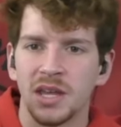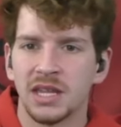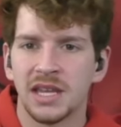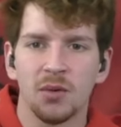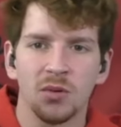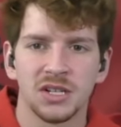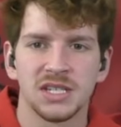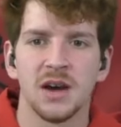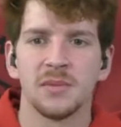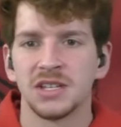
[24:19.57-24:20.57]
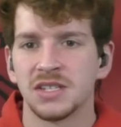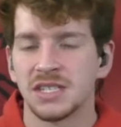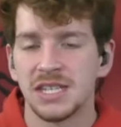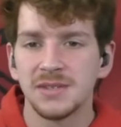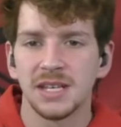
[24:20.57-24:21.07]
that works out because it
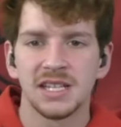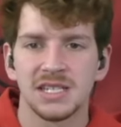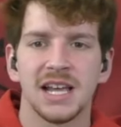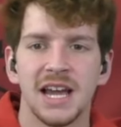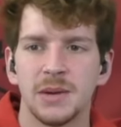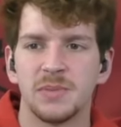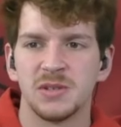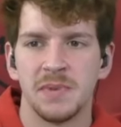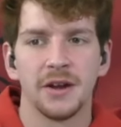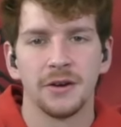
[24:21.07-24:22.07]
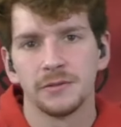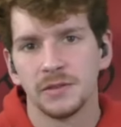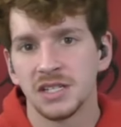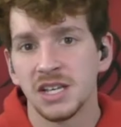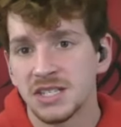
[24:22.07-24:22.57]
seems like this lineup is better.
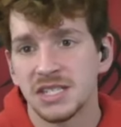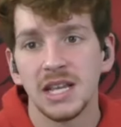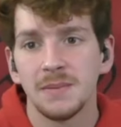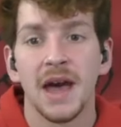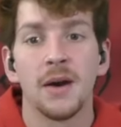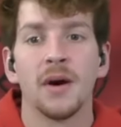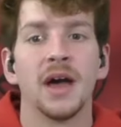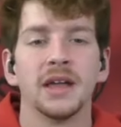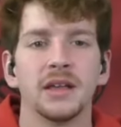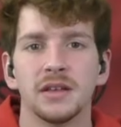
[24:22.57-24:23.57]
It does seem that way.